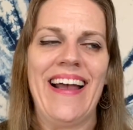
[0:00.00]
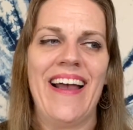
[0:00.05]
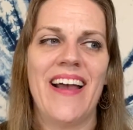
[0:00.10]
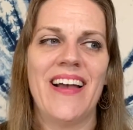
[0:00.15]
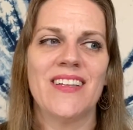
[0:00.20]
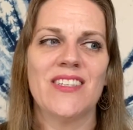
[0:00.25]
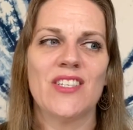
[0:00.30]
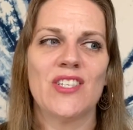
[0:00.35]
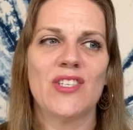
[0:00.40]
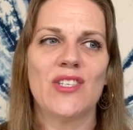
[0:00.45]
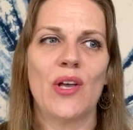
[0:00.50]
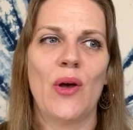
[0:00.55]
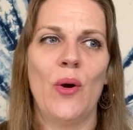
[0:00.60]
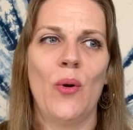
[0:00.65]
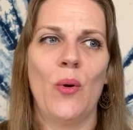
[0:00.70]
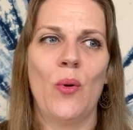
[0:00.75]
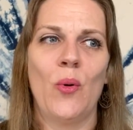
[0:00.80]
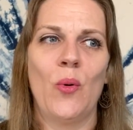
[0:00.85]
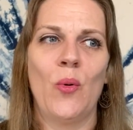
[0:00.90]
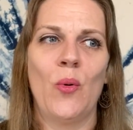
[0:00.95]
And
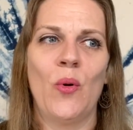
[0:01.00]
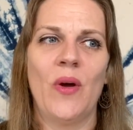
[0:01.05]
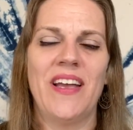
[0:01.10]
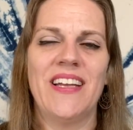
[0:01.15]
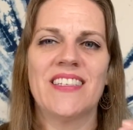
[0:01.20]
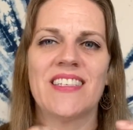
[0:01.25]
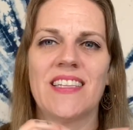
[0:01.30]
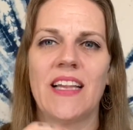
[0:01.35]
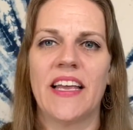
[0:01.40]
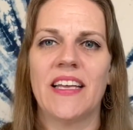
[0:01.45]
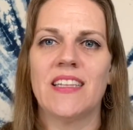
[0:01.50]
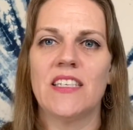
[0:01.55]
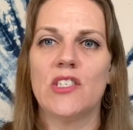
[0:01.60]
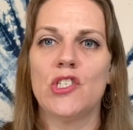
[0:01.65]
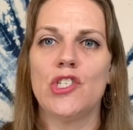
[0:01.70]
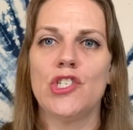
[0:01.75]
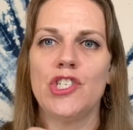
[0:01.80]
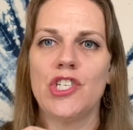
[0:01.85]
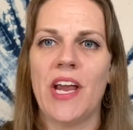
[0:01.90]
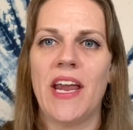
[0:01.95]
so it's like
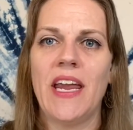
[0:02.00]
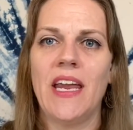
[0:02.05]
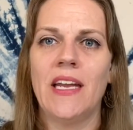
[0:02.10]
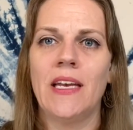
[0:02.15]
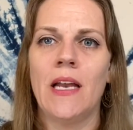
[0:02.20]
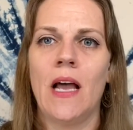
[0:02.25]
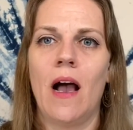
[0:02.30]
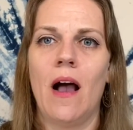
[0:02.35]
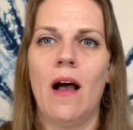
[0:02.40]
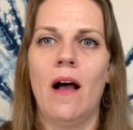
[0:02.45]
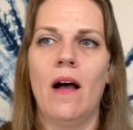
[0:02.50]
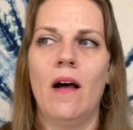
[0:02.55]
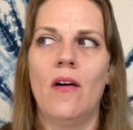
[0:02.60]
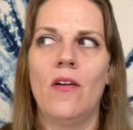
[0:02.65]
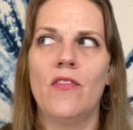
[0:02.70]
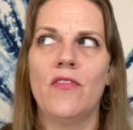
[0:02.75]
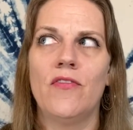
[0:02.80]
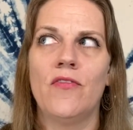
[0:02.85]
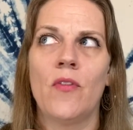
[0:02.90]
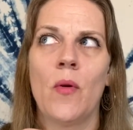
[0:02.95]
this chain
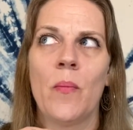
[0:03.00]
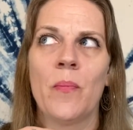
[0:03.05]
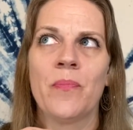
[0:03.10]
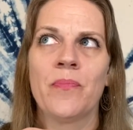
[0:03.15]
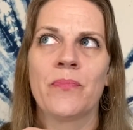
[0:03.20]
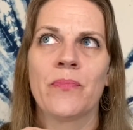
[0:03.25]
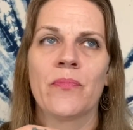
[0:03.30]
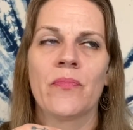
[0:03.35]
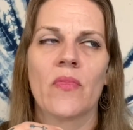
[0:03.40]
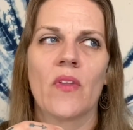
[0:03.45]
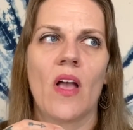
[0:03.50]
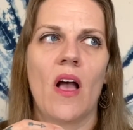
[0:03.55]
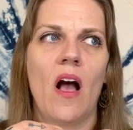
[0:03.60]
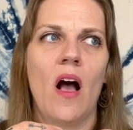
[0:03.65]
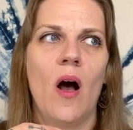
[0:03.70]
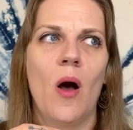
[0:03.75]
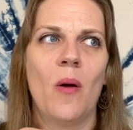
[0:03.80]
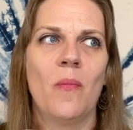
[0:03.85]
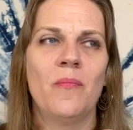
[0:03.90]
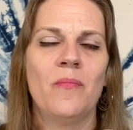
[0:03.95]
of
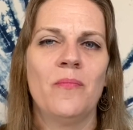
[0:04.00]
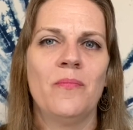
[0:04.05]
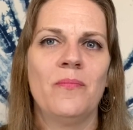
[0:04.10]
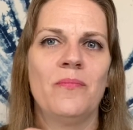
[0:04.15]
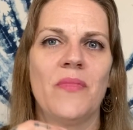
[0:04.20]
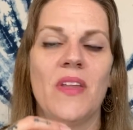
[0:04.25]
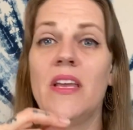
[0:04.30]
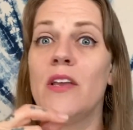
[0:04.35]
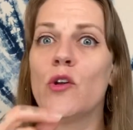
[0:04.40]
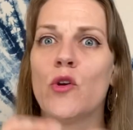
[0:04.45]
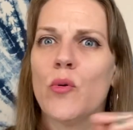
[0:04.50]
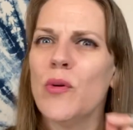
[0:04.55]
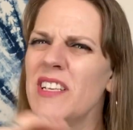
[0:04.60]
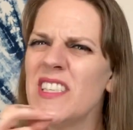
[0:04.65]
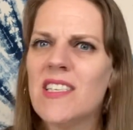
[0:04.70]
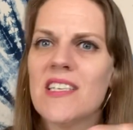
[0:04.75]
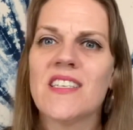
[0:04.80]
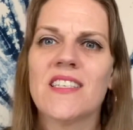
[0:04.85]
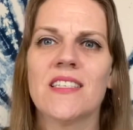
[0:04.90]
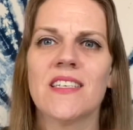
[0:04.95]

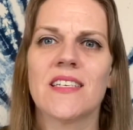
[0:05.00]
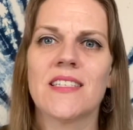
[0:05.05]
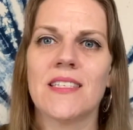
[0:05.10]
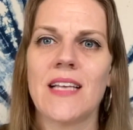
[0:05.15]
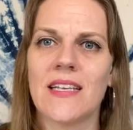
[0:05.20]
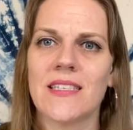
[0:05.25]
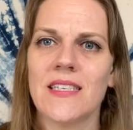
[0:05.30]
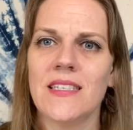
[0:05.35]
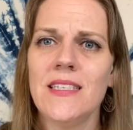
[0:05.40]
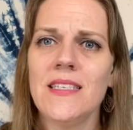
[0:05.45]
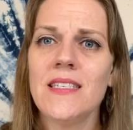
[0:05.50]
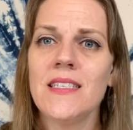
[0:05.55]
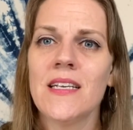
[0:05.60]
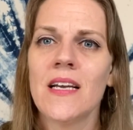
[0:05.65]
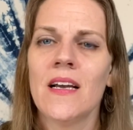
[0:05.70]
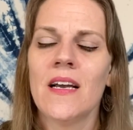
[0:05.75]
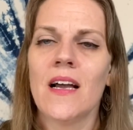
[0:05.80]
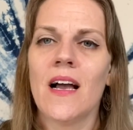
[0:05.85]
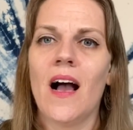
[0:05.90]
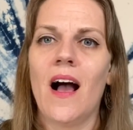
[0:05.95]
increasing successes.
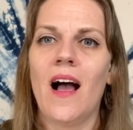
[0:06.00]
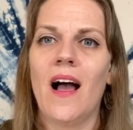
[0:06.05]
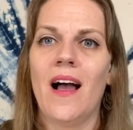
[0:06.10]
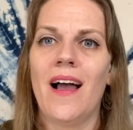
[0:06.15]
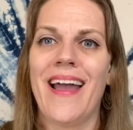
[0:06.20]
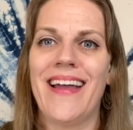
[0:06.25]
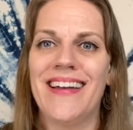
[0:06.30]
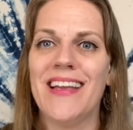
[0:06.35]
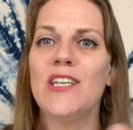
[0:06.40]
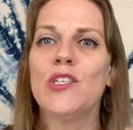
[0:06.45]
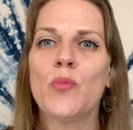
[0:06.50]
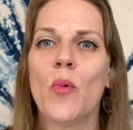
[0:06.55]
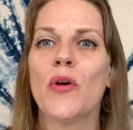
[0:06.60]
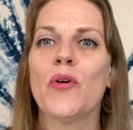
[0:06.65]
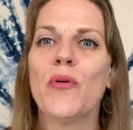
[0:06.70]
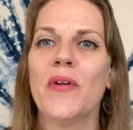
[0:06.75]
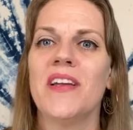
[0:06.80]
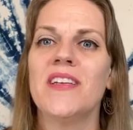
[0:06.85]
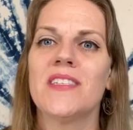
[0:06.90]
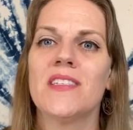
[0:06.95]
And each one
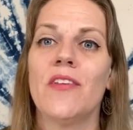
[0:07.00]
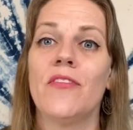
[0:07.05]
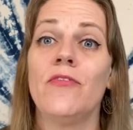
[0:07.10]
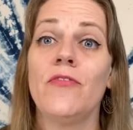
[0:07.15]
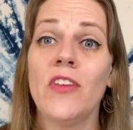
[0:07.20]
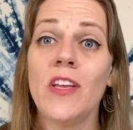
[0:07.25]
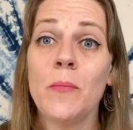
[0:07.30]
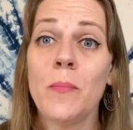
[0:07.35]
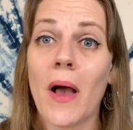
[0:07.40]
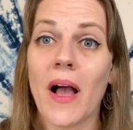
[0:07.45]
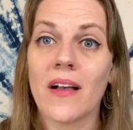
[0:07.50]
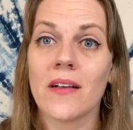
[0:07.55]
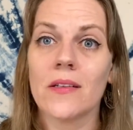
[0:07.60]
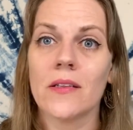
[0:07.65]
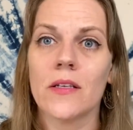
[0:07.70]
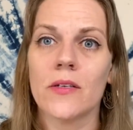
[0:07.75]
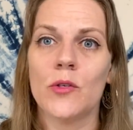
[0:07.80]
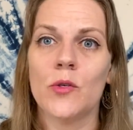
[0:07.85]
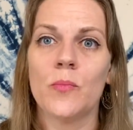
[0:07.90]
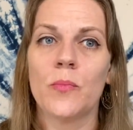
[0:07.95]
creates a feedback
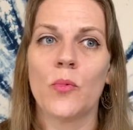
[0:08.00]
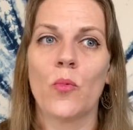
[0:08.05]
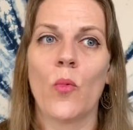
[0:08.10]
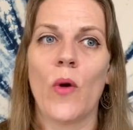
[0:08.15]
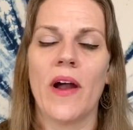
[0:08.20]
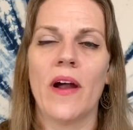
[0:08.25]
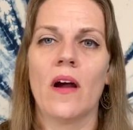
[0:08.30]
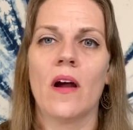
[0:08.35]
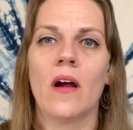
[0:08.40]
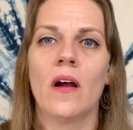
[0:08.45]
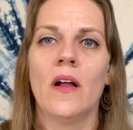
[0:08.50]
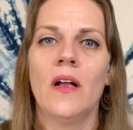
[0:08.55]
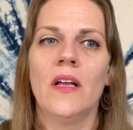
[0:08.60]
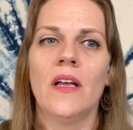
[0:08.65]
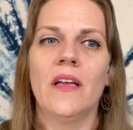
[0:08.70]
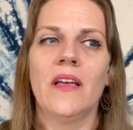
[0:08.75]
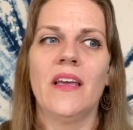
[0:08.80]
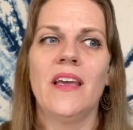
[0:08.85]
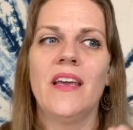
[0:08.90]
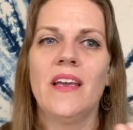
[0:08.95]
loop where
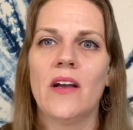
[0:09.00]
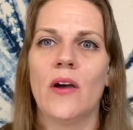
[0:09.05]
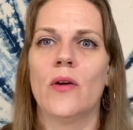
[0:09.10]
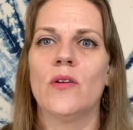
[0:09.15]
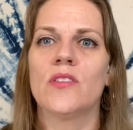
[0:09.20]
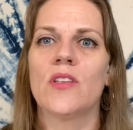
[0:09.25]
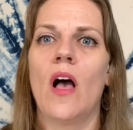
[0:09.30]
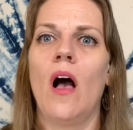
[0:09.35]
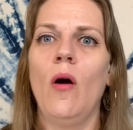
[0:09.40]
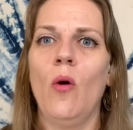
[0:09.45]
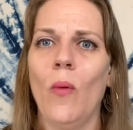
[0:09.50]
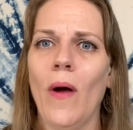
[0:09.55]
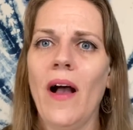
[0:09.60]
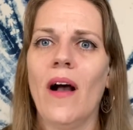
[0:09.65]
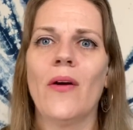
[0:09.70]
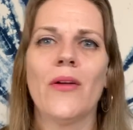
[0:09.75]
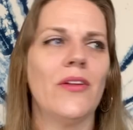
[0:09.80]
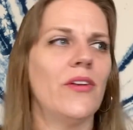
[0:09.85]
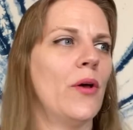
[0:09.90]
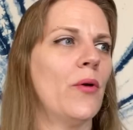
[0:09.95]
he goes, oh,
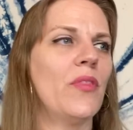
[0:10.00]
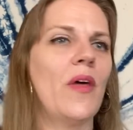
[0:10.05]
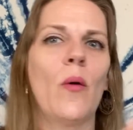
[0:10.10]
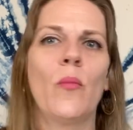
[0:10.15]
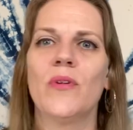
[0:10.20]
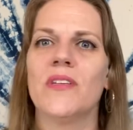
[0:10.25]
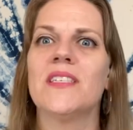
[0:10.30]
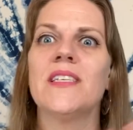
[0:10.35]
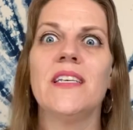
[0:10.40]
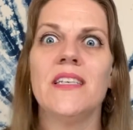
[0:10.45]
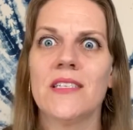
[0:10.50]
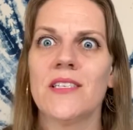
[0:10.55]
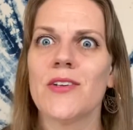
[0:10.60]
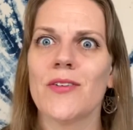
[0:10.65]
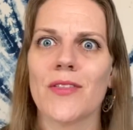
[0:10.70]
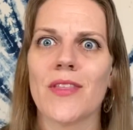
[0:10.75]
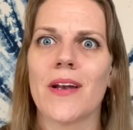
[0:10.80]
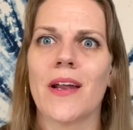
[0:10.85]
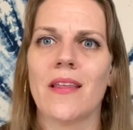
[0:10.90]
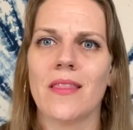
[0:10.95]
wow, that was easier
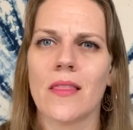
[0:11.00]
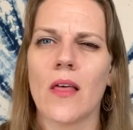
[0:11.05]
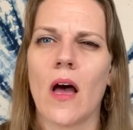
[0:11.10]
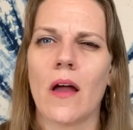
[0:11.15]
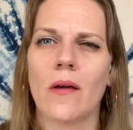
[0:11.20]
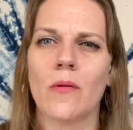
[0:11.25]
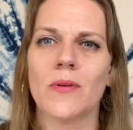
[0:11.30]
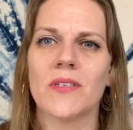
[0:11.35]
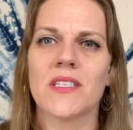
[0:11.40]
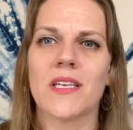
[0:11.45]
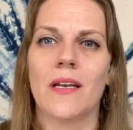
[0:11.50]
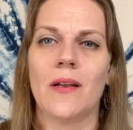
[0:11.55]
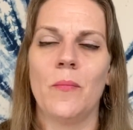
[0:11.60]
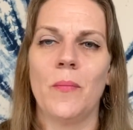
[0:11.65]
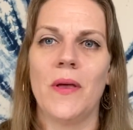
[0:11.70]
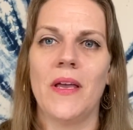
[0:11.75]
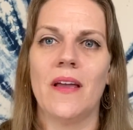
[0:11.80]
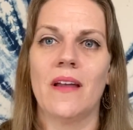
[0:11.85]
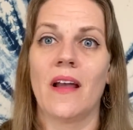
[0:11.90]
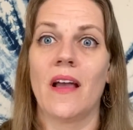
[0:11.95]
than I thought it was going to
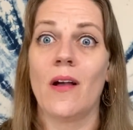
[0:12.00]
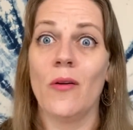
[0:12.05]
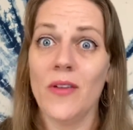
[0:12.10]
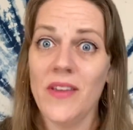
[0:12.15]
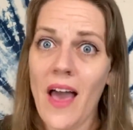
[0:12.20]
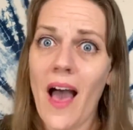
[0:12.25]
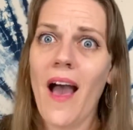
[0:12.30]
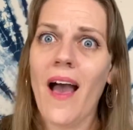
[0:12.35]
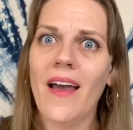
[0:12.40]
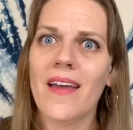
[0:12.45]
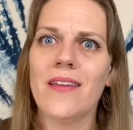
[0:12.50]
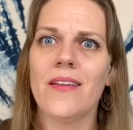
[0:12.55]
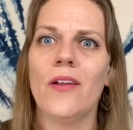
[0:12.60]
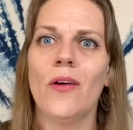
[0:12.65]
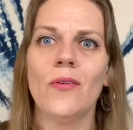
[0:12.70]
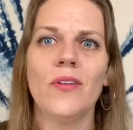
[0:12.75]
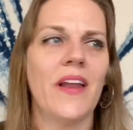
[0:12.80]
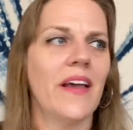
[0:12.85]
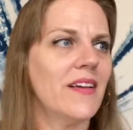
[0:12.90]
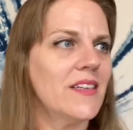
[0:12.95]
be. And I go, yeah,
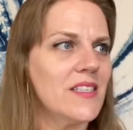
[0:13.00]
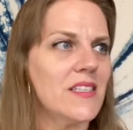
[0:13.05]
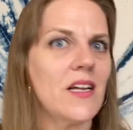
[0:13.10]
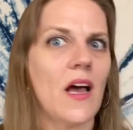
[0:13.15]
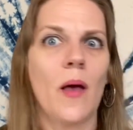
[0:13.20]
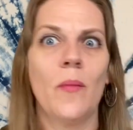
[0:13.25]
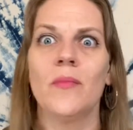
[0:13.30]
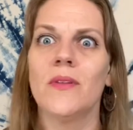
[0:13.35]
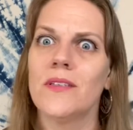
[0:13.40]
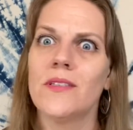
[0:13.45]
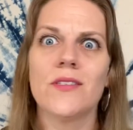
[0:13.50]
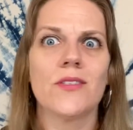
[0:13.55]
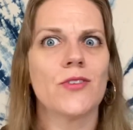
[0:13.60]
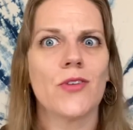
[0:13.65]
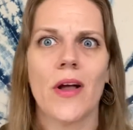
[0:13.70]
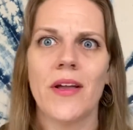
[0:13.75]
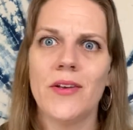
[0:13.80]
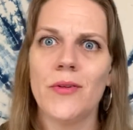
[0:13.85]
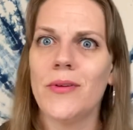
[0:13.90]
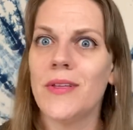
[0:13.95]
next time let's
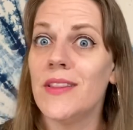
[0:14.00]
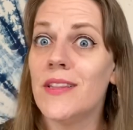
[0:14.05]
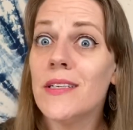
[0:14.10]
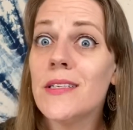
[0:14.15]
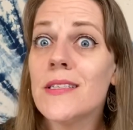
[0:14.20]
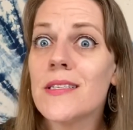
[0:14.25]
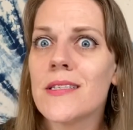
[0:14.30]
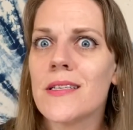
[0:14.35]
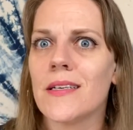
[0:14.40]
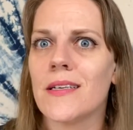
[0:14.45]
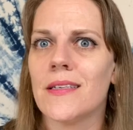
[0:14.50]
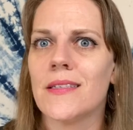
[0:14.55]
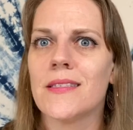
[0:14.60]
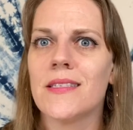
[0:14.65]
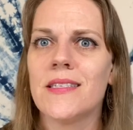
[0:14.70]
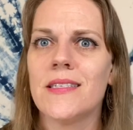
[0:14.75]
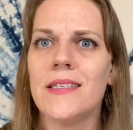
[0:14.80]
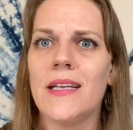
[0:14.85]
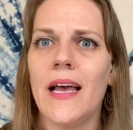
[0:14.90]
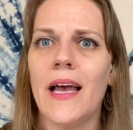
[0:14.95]
try doing this thing
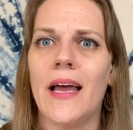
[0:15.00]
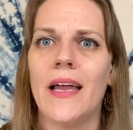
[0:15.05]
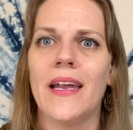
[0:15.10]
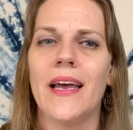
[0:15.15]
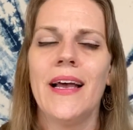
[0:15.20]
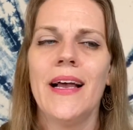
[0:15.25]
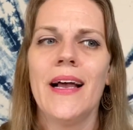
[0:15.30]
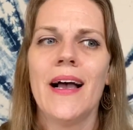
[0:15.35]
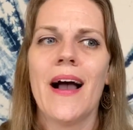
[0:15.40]
instead.